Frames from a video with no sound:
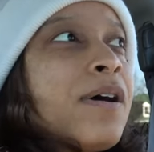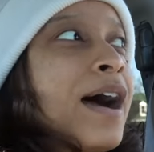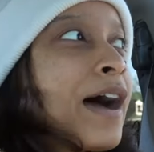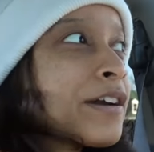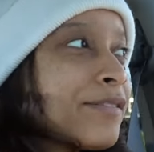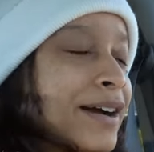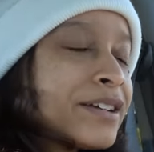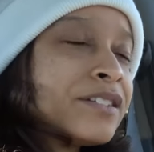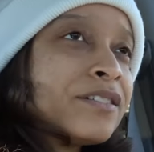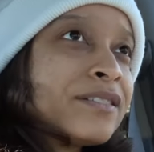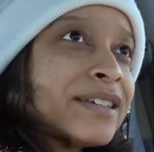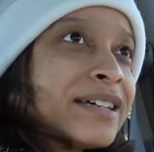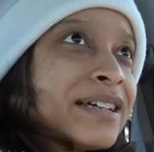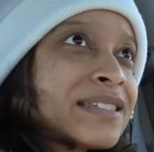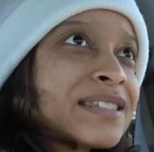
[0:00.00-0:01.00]
oh, how do I do
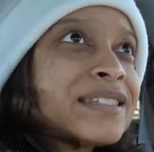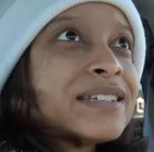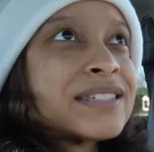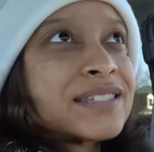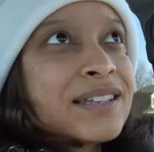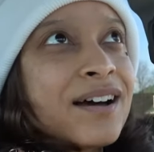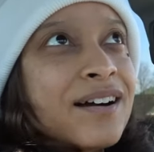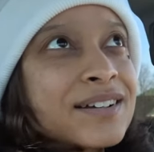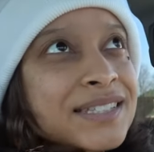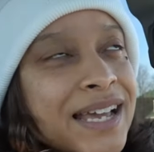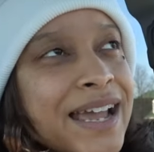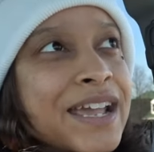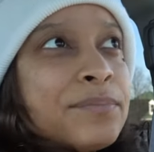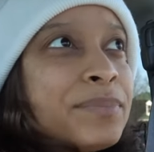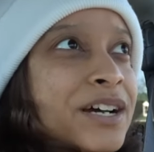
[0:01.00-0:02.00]
this? This sucks, I
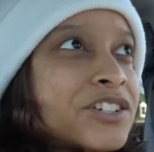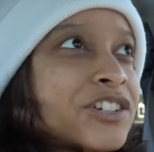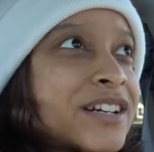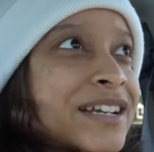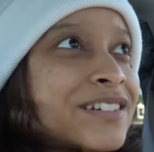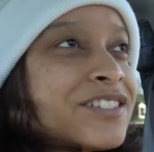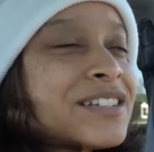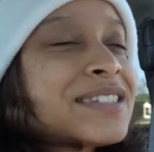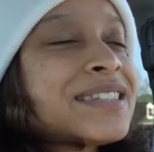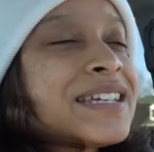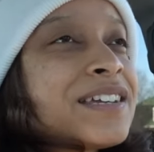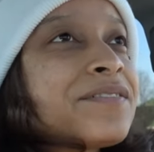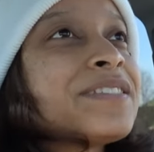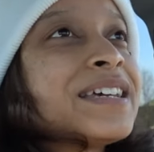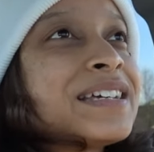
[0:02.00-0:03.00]
hate budgeting. Just
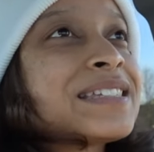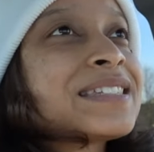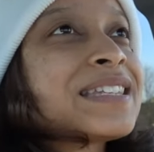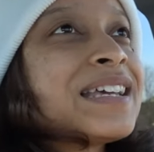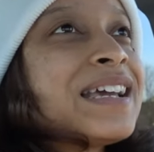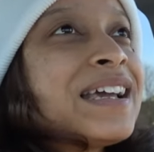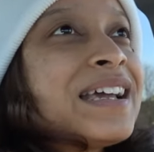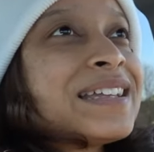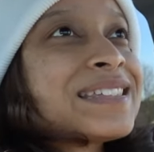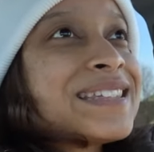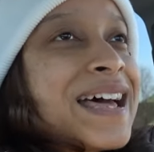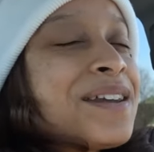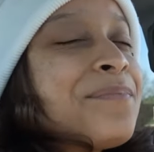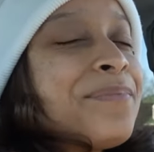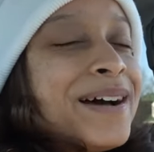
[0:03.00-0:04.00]
think of this. It's
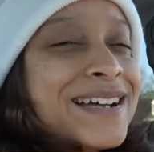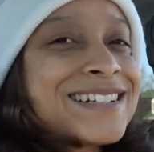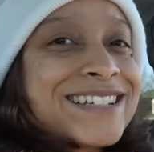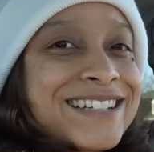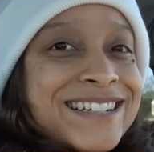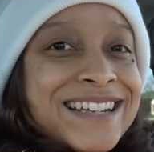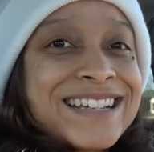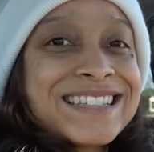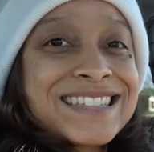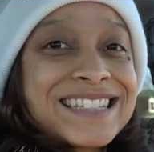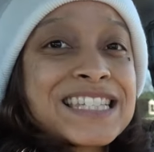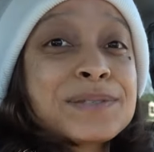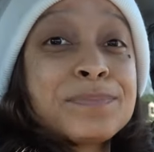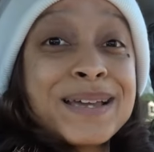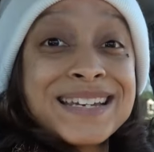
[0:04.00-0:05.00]
not a budget, it's
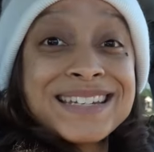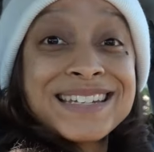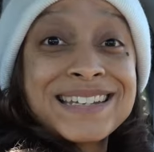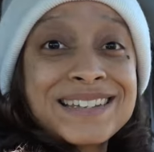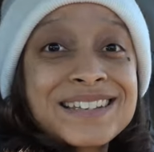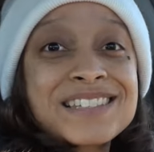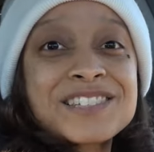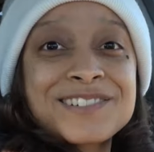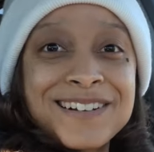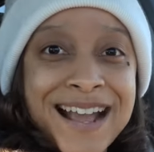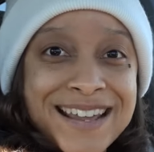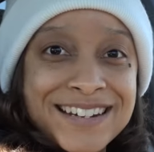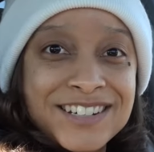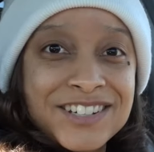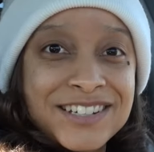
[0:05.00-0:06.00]
a spending
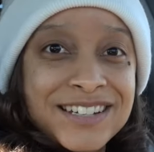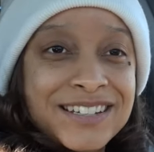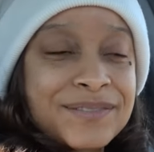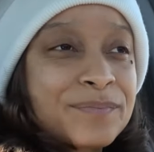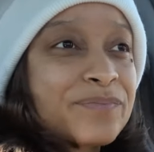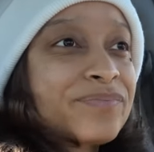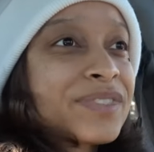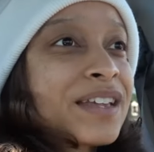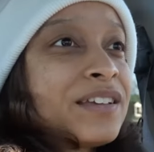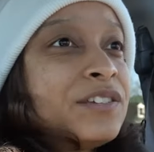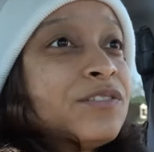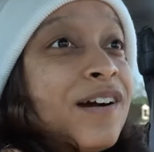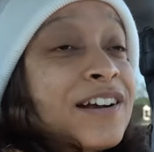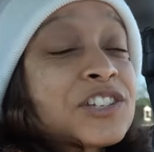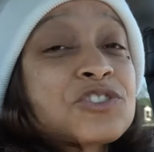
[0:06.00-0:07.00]
strategy.
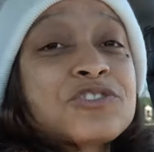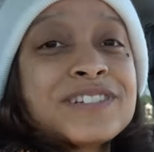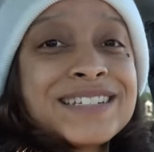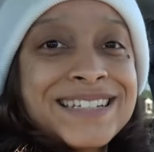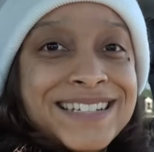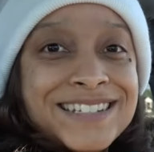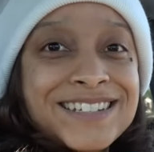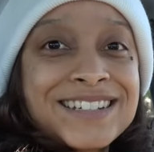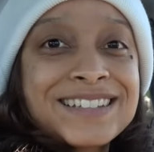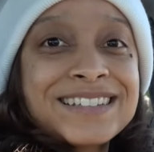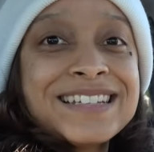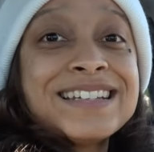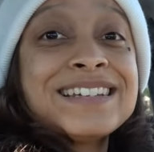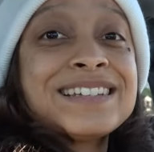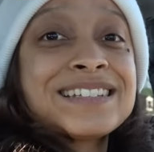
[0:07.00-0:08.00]
You are
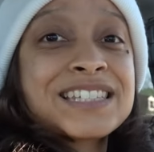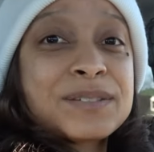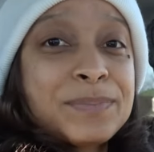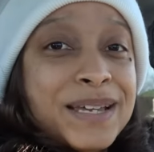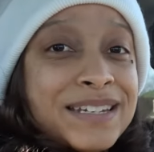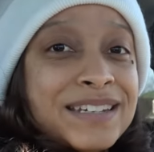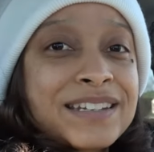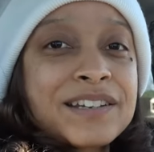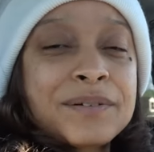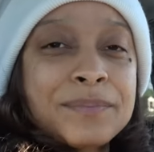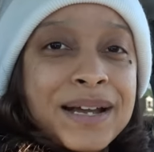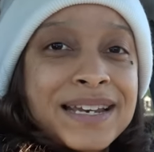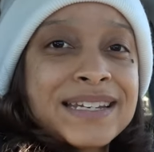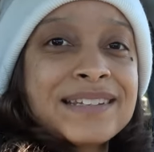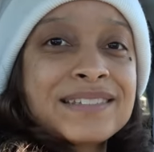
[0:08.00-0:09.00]
strategically spending your
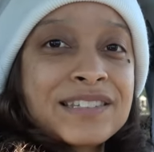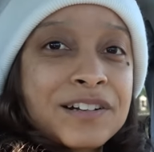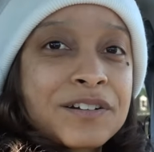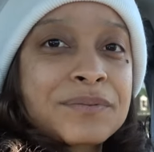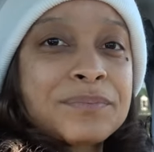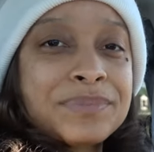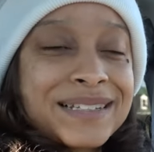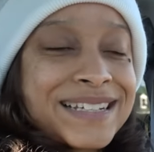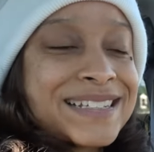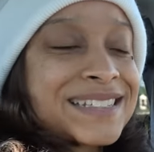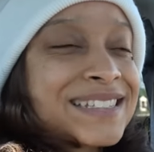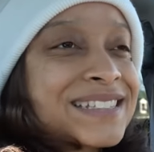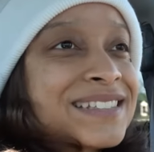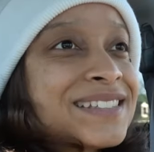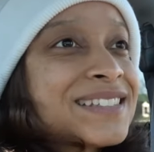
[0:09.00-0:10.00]
money in certain
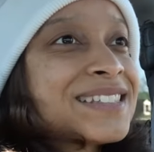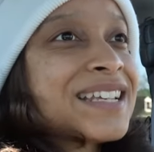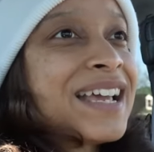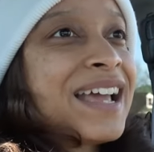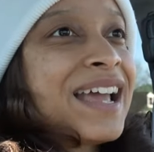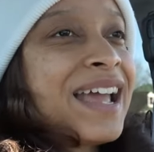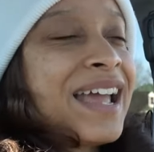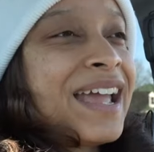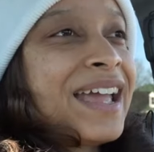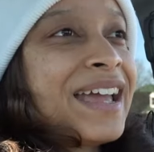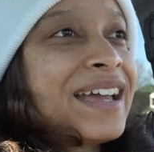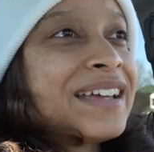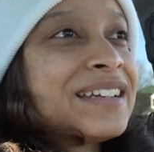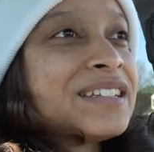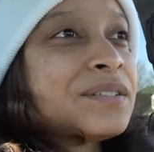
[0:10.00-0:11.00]
places,
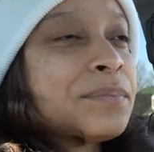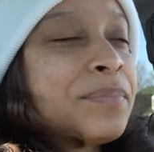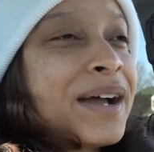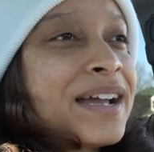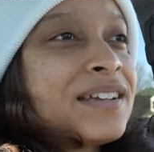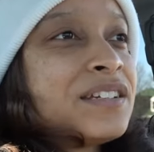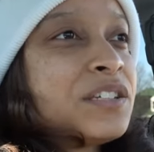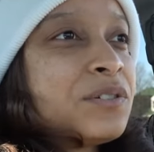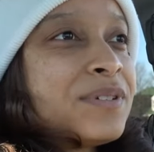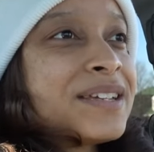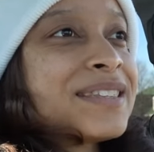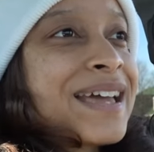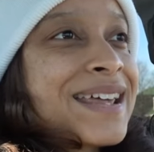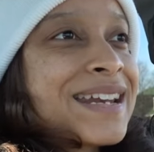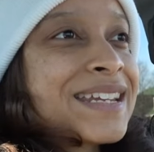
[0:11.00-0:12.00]
and by
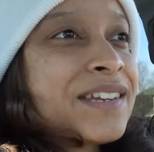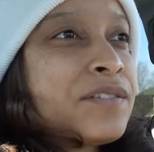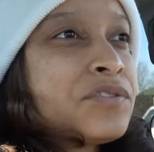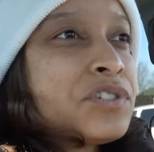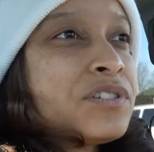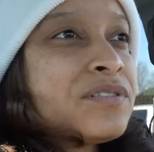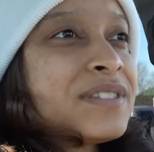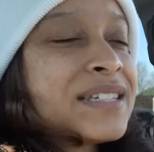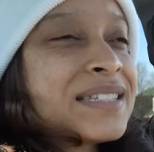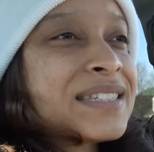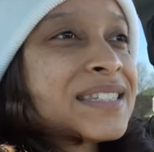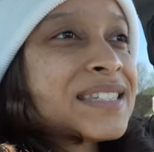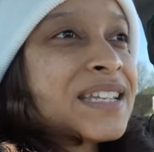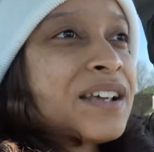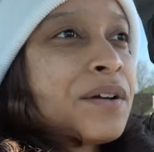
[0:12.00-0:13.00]
doing that, it gives you
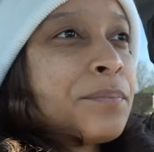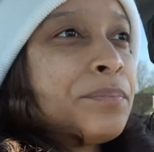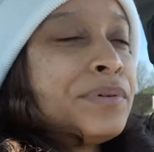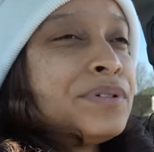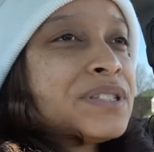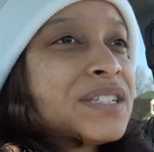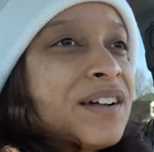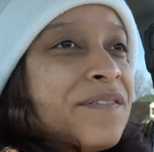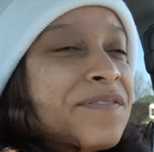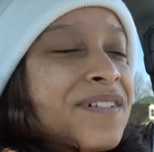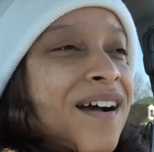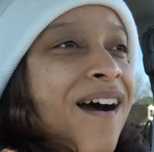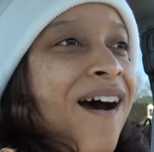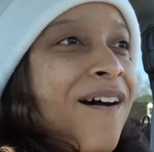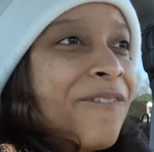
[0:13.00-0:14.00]
this boost
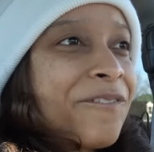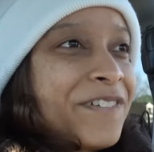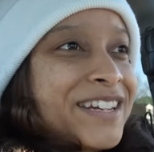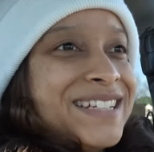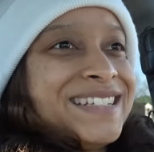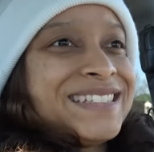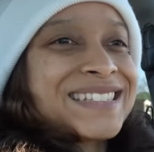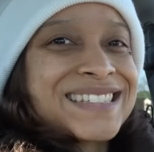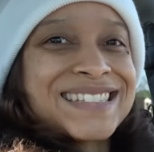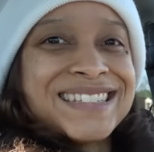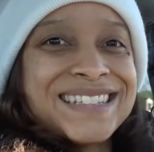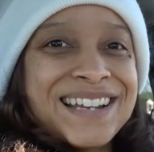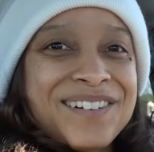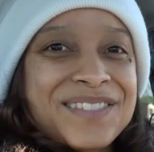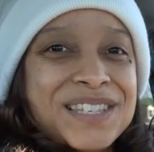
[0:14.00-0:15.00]
of confidence,
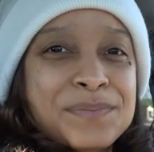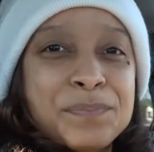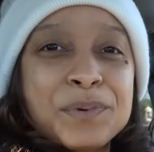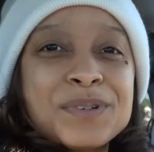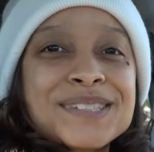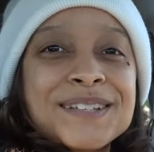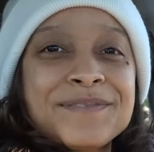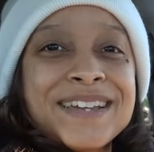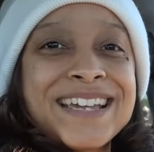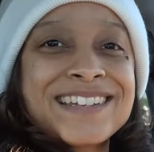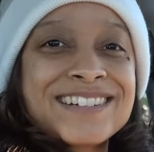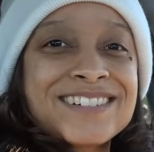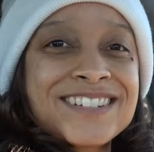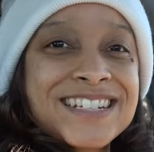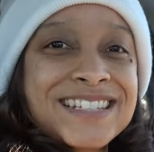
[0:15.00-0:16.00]
you know, this boost of
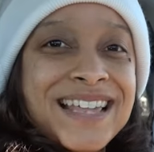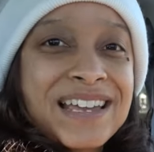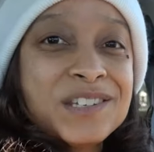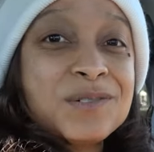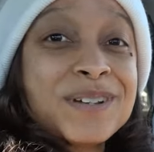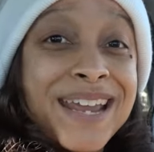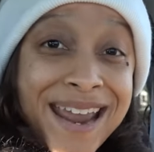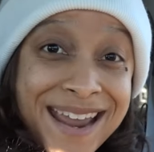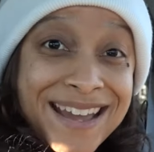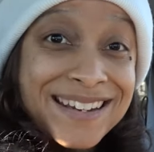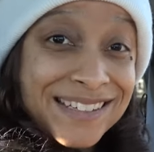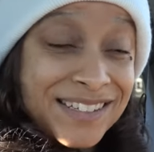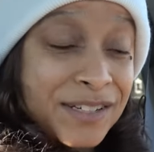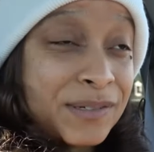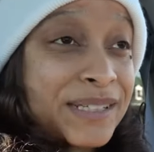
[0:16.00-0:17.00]
energy that you
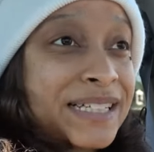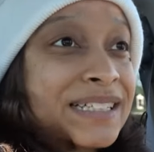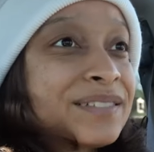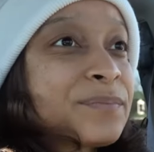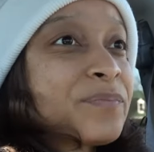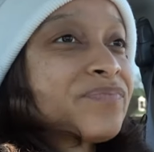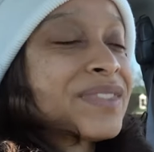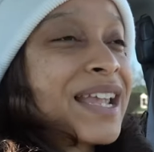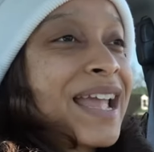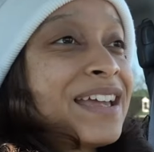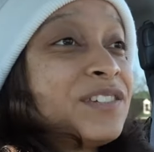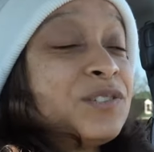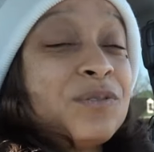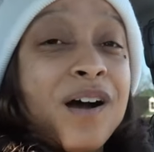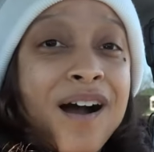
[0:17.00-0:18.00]
can do it,
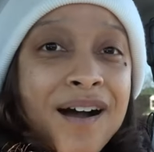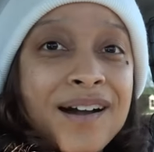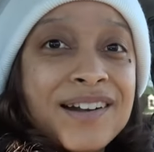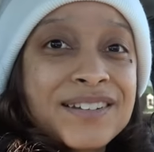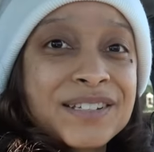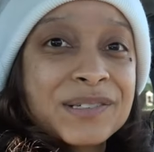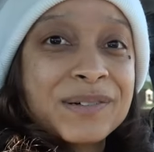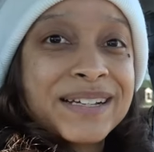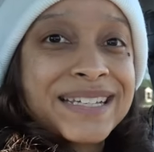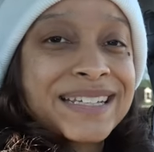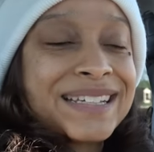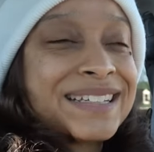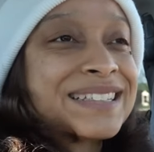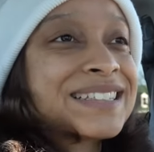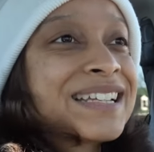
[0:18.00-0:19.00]
and you are
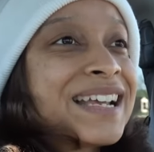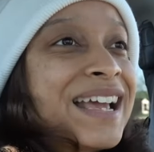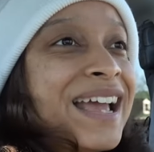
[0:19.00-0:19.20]
doing it,